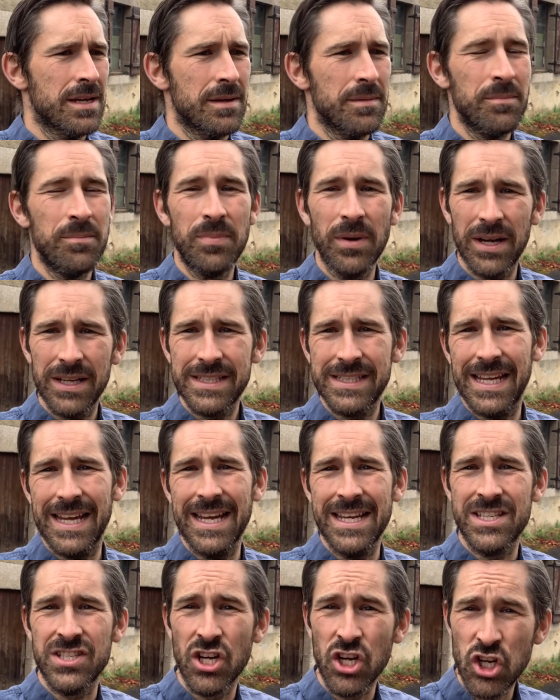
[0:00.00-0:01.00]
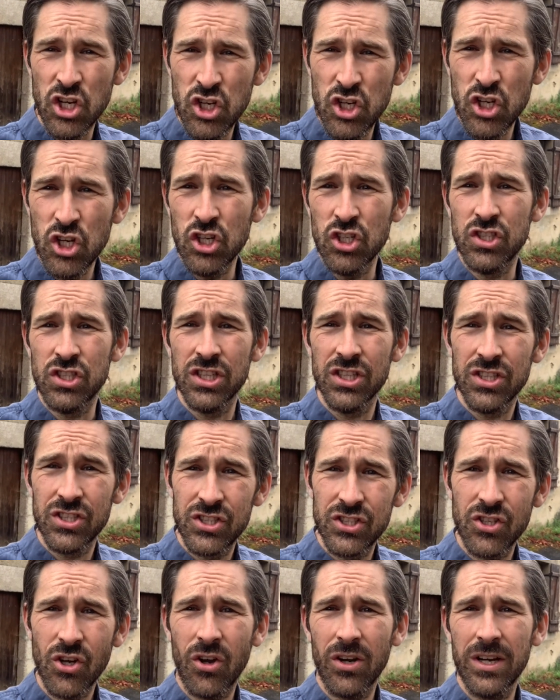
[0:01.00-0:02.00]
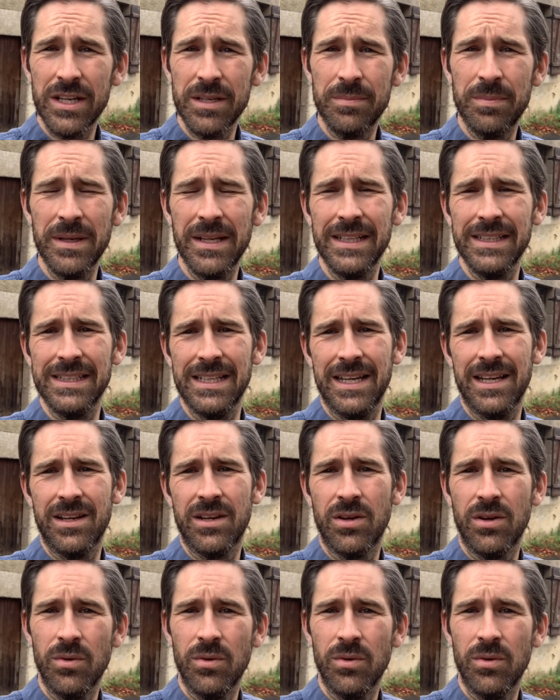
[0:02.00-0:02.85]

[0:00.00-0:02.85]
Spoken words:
but it's a good solid building